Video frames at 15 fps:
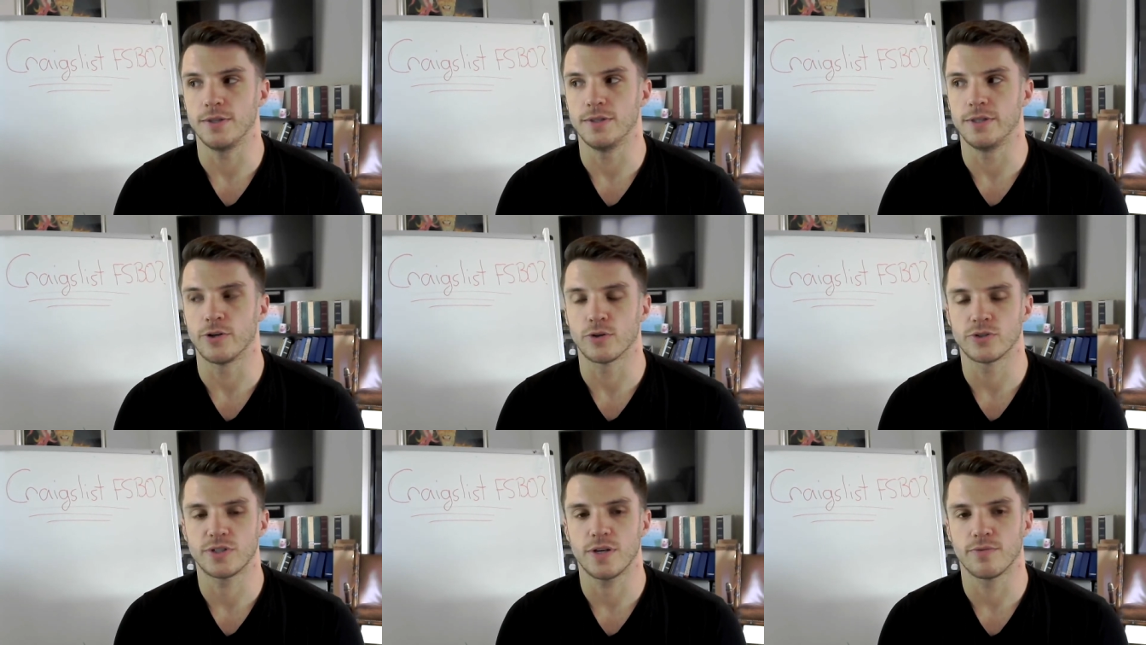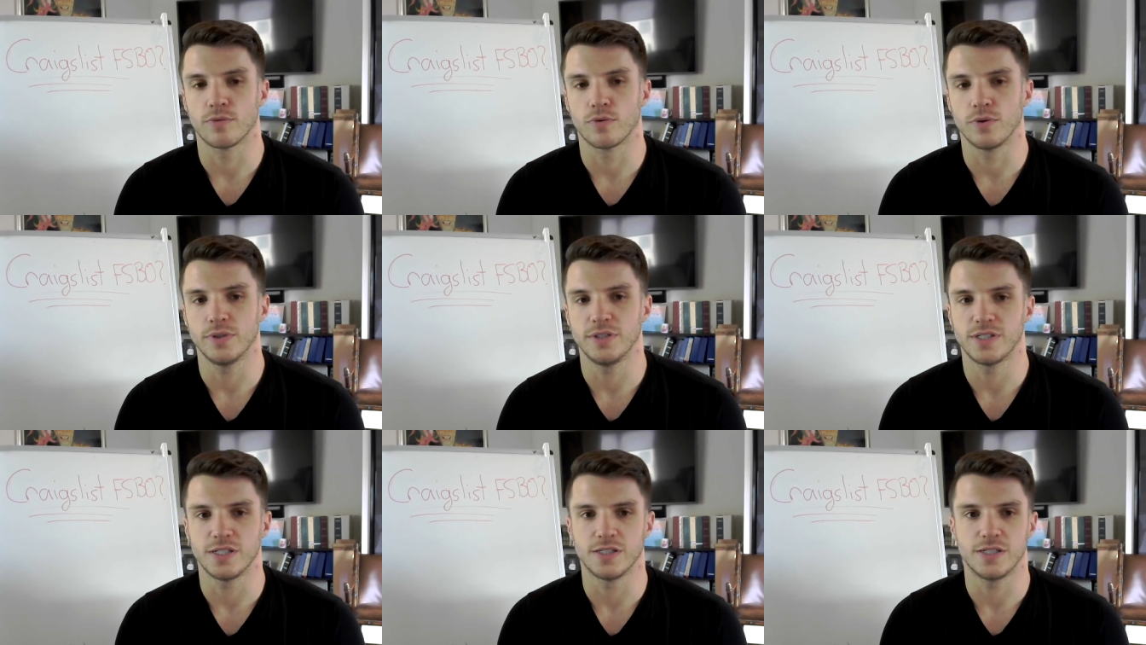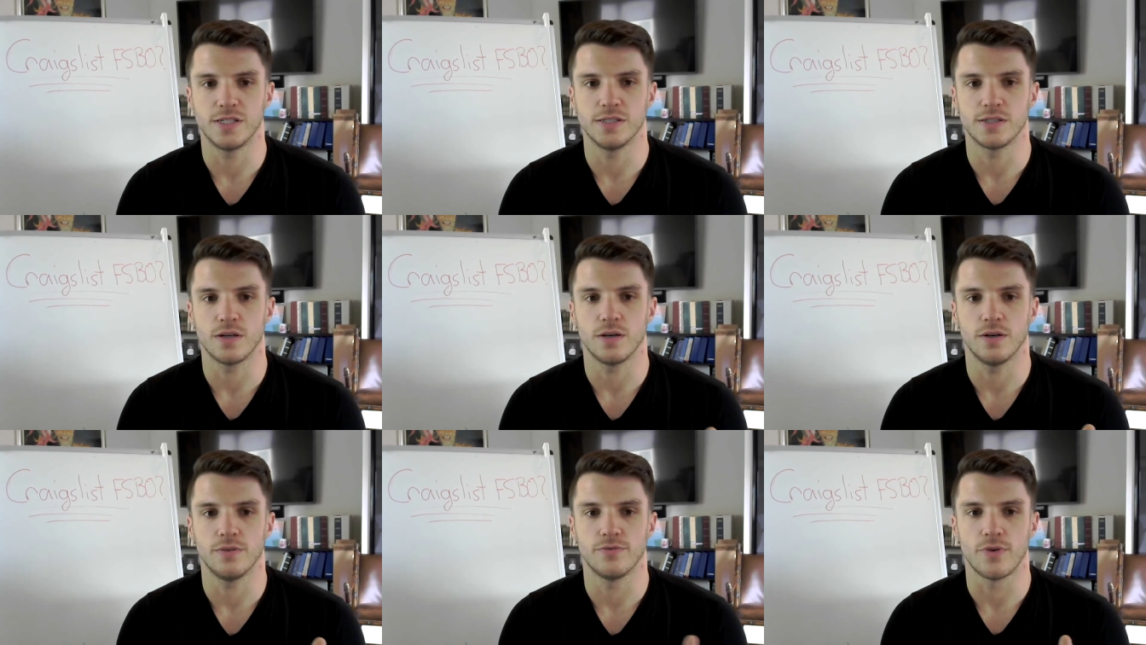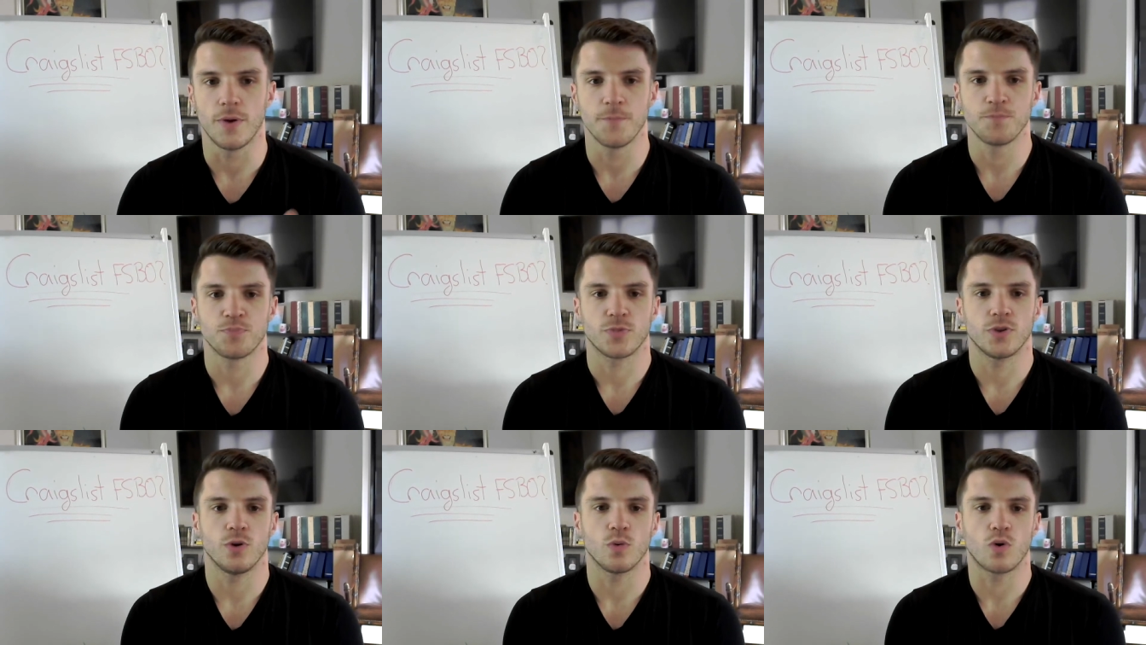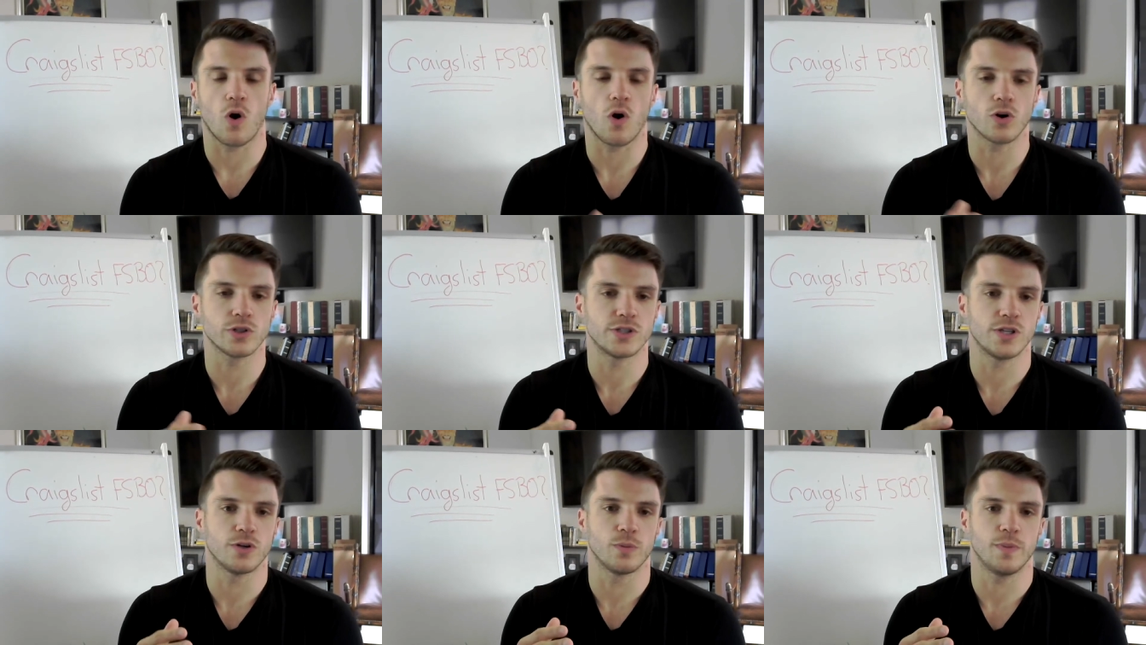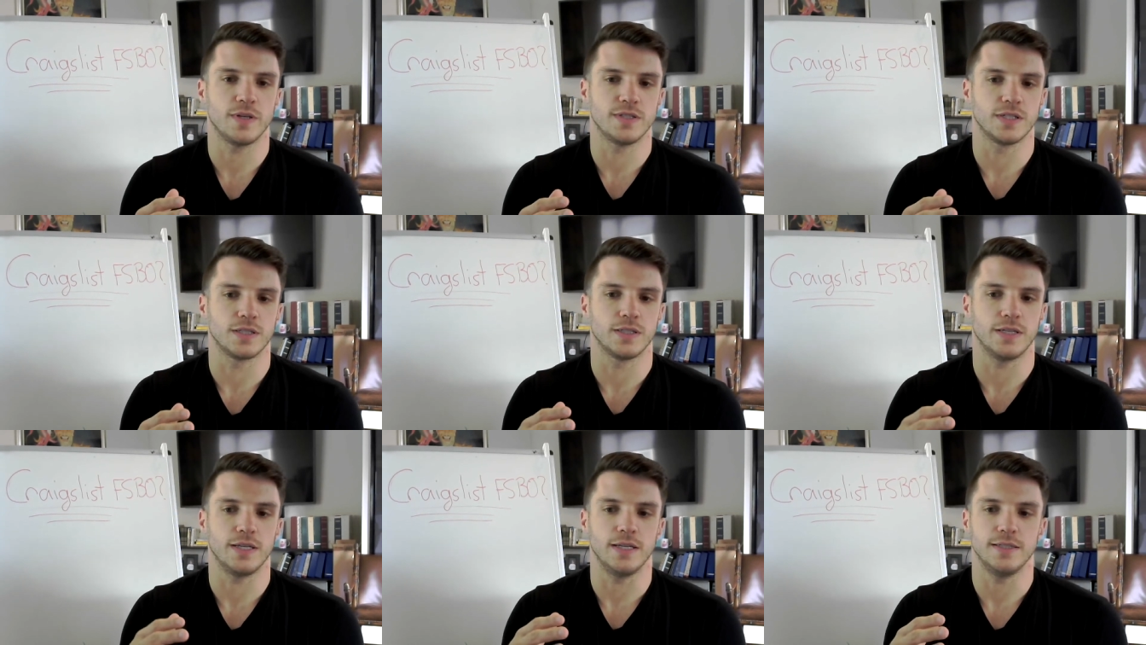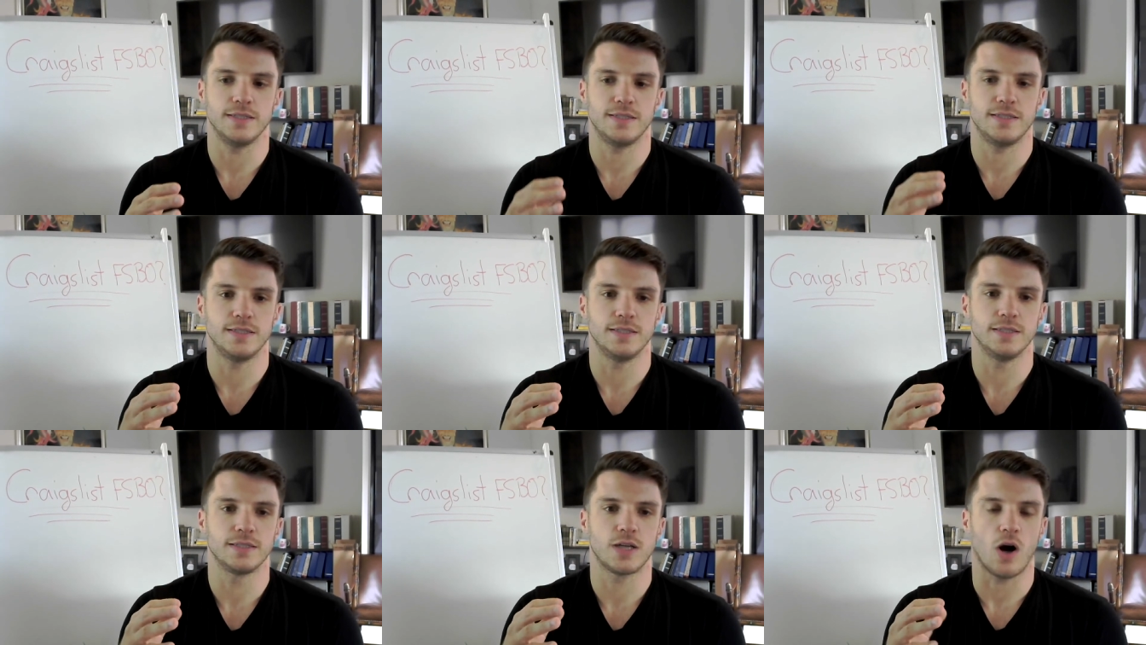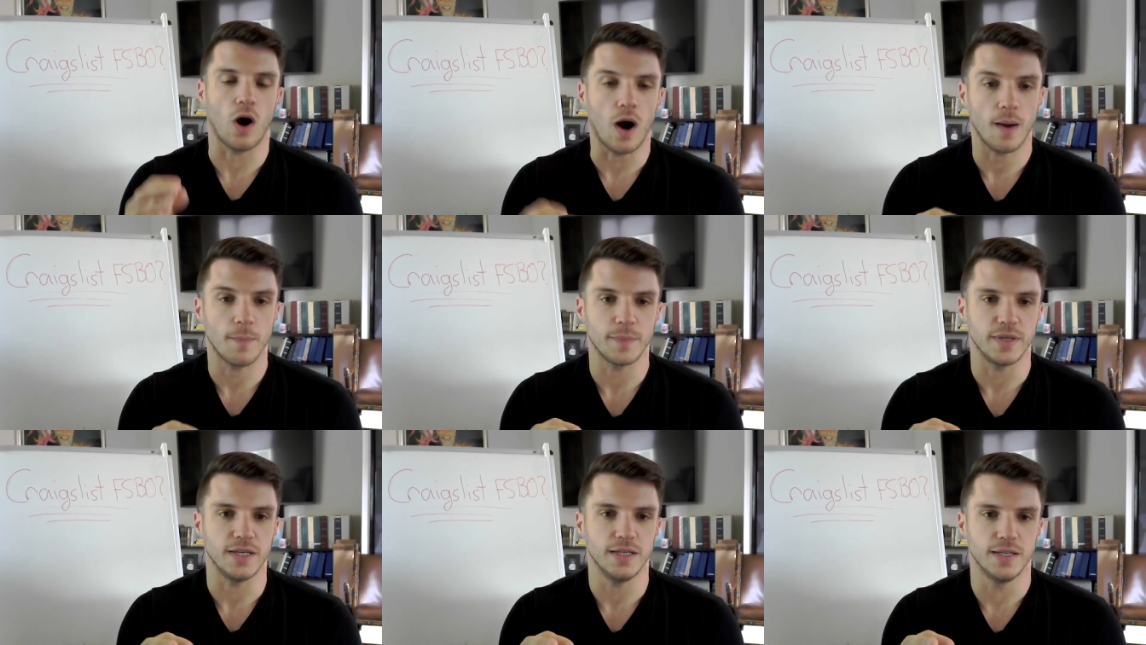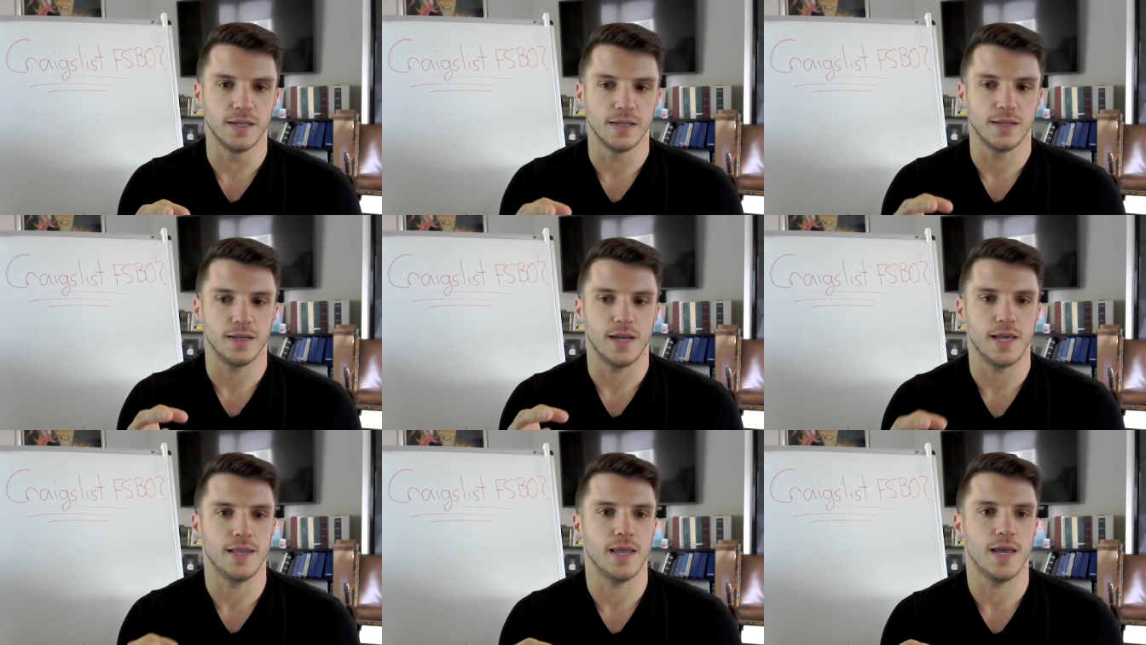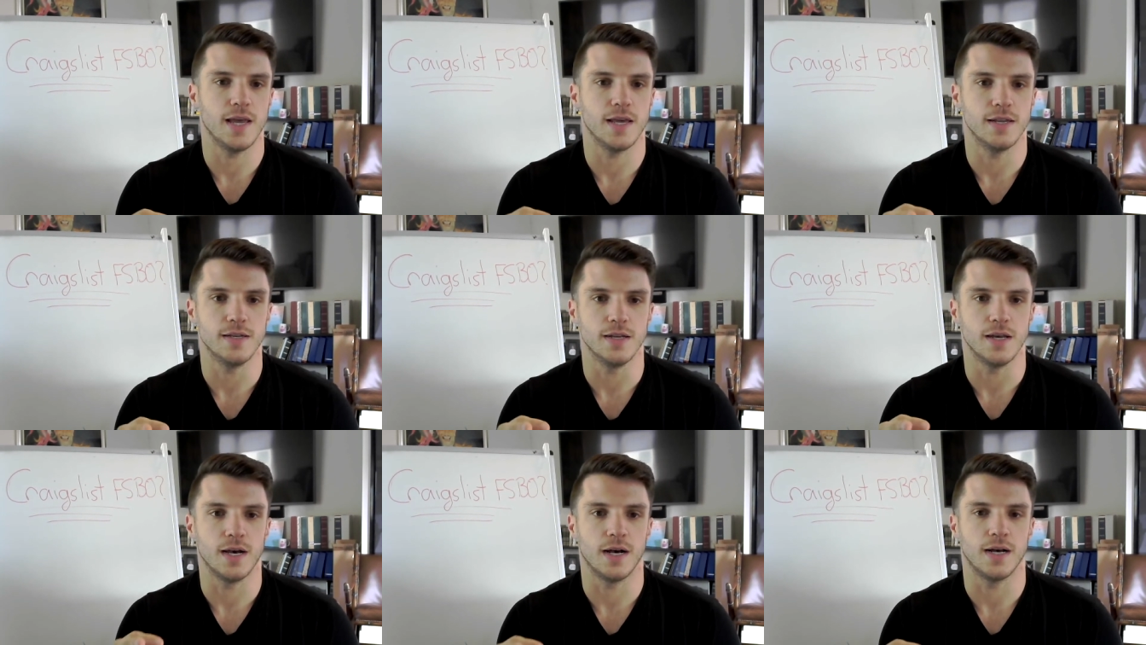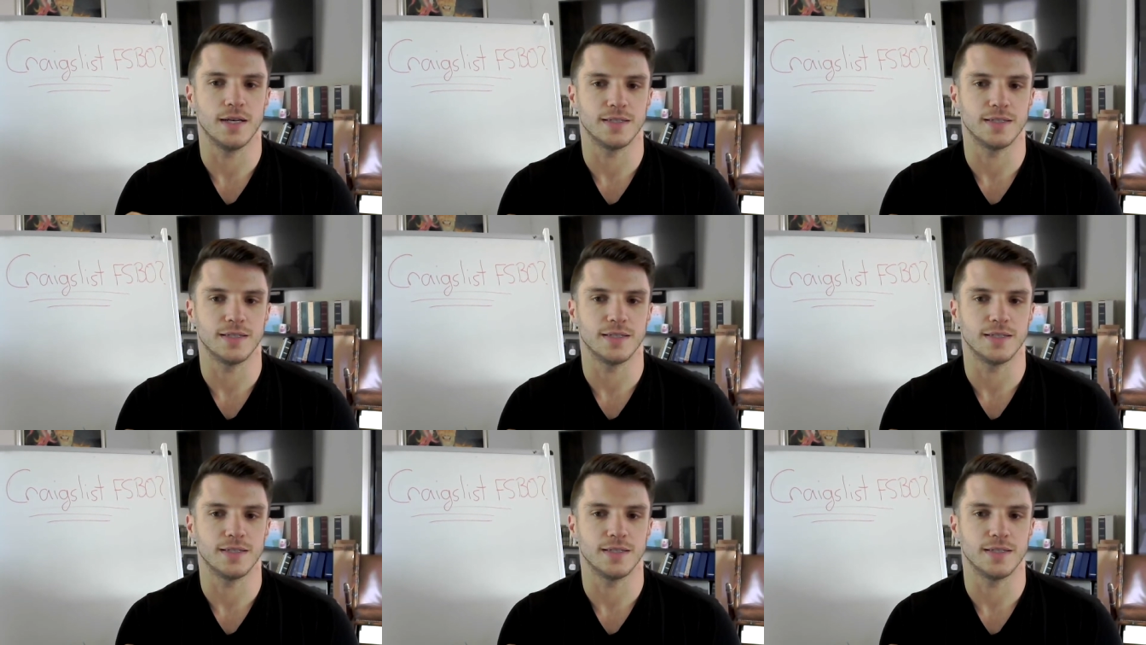there are several instances of you know, cars that are basically copied and then uh,